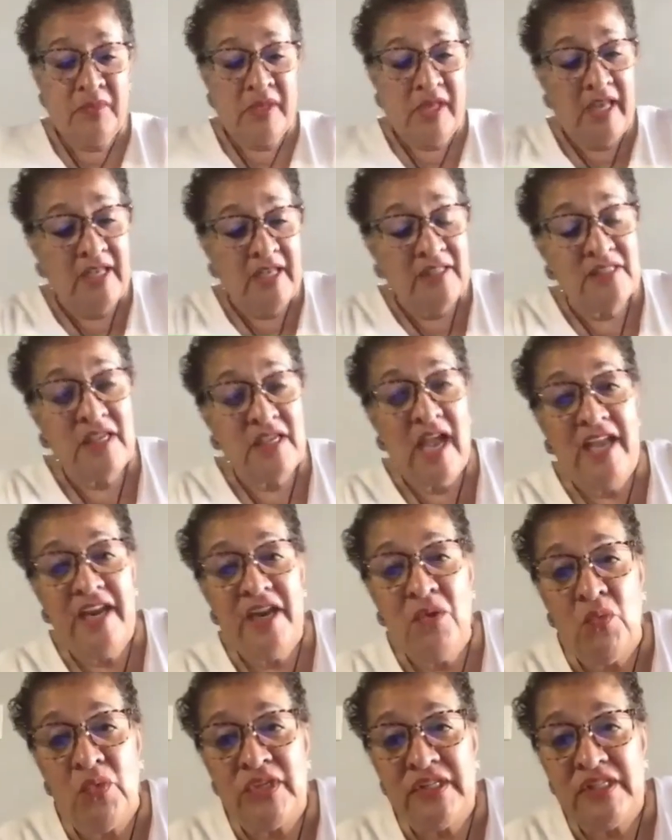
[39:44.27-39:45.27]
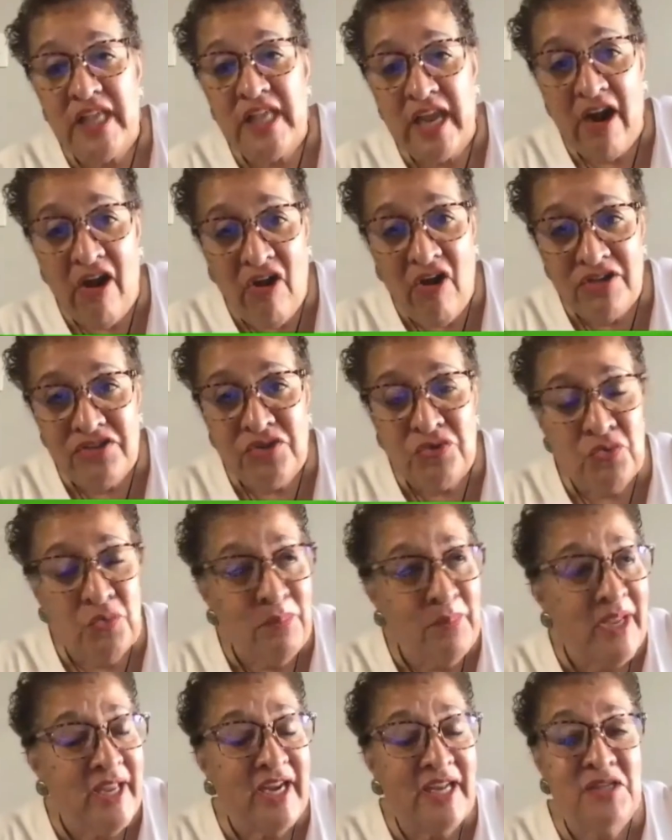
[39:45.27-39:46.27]
exciting was that our Zoom
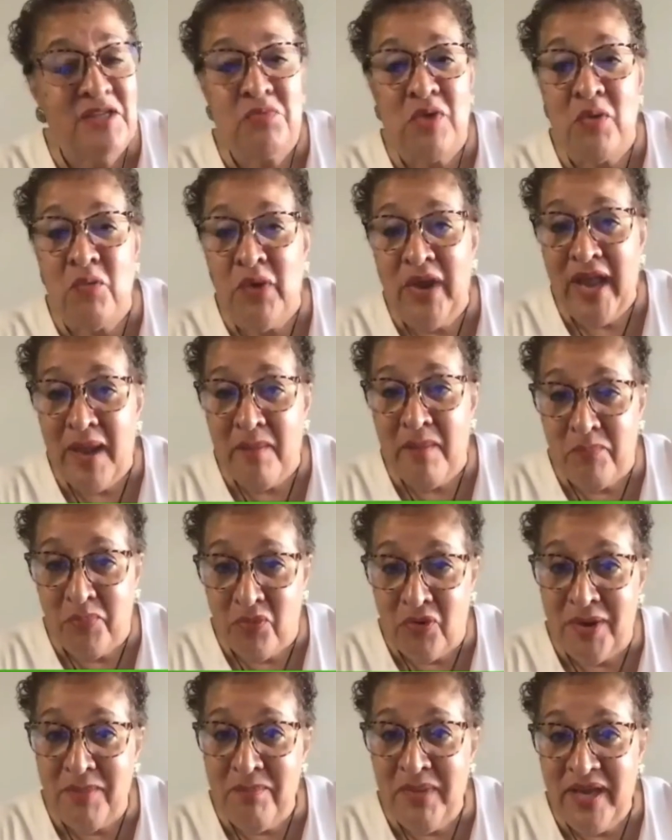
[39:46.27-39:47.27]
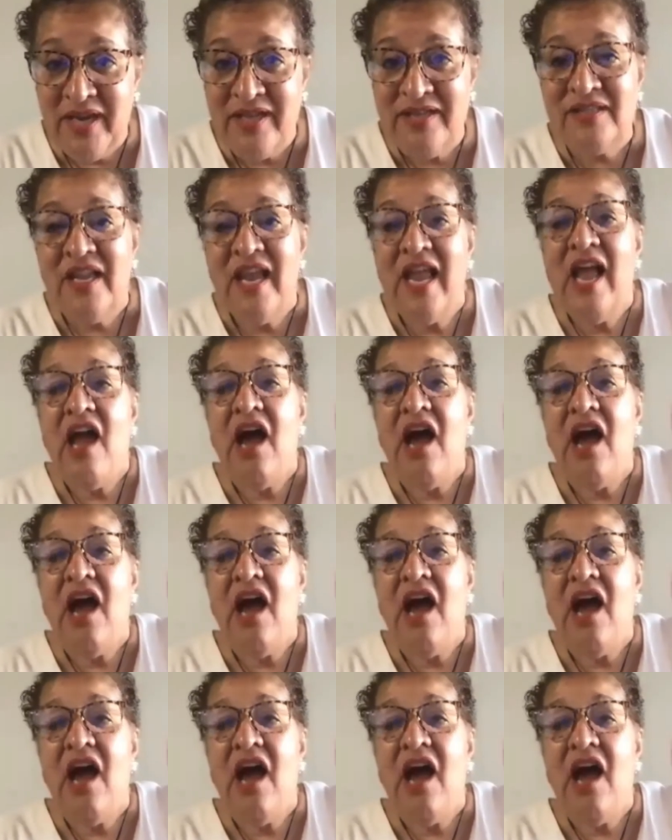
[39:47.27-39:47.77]
meetings, when we had board meetings,